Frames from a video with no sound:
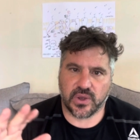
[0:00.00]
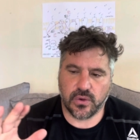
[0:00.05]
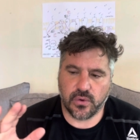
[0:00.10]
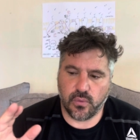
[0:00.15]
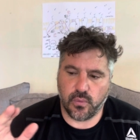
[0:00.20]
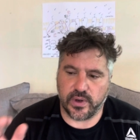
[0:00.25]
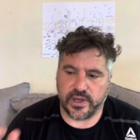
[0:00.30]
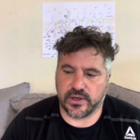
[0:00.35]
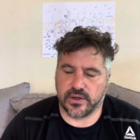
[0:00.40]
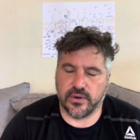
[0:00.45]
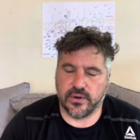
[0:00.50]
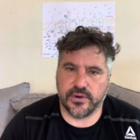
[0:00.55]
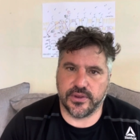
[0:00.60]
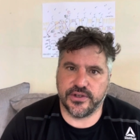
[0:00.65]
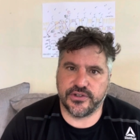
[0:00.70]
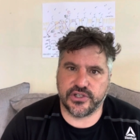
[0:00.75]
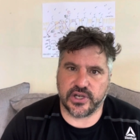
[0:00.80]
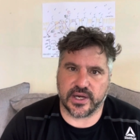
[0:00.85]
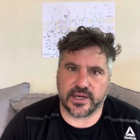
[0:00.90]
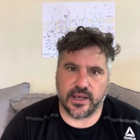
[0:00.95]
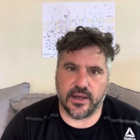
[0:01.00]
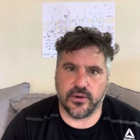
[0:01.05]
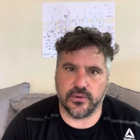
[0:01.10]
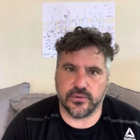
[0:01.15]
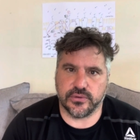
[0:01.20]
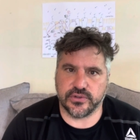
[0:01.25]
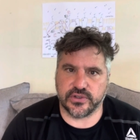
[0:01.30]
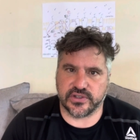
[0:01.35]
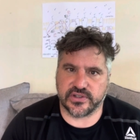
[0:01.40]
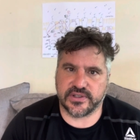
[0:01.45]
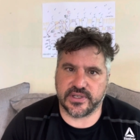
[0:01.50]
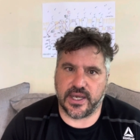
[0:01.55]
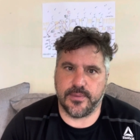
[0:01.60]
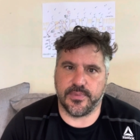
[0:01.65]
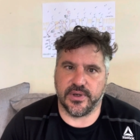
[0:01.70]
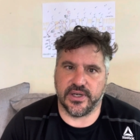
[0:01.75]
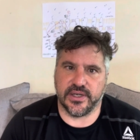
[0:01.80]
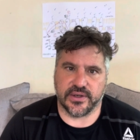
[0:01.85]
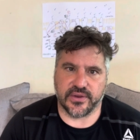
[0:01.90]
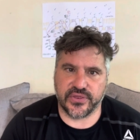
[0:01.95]
when you go to the checkout, just
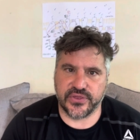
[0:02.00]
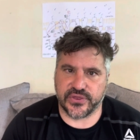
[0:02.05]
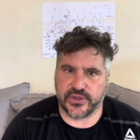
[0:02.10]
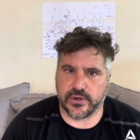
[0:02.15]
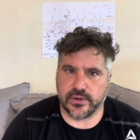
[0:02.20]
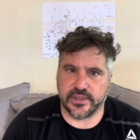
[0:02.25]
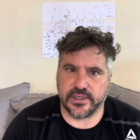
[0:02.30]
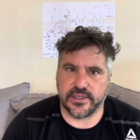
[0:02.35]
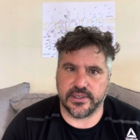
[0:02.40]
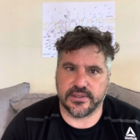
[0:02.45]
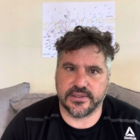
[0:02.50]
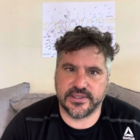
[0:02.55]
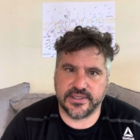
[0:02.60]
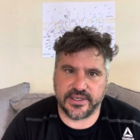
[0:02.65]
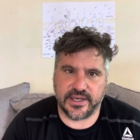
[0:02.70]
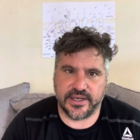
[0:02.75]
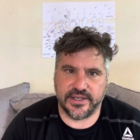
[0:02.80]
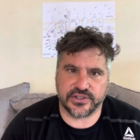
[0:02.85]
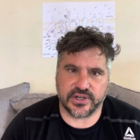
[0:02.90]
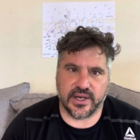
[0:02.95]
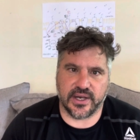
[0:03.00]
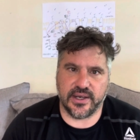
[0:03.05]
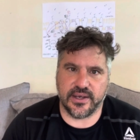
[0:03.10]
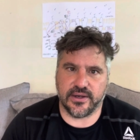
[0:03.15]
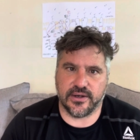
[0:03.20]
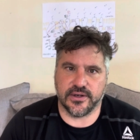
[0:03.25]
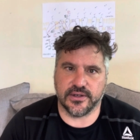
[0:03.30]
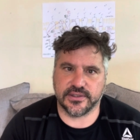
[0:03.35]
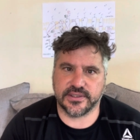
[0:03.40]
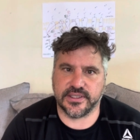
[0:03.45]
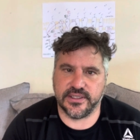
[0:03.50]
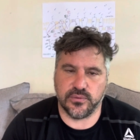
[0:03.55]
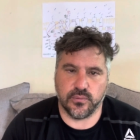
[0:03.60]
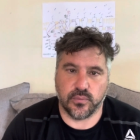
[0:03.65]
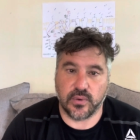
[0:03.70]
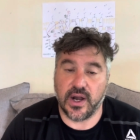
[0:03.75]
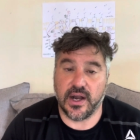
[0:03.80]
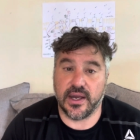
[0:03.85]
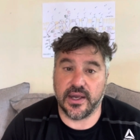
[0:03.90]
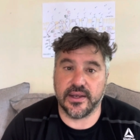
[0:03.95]
type in 30,
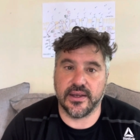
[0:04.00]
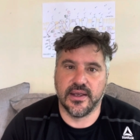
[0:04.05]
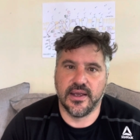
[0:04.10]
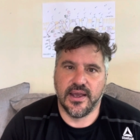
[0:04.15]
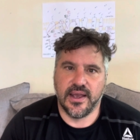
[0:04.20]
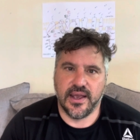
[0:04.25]
T-H-I-R-T-Y,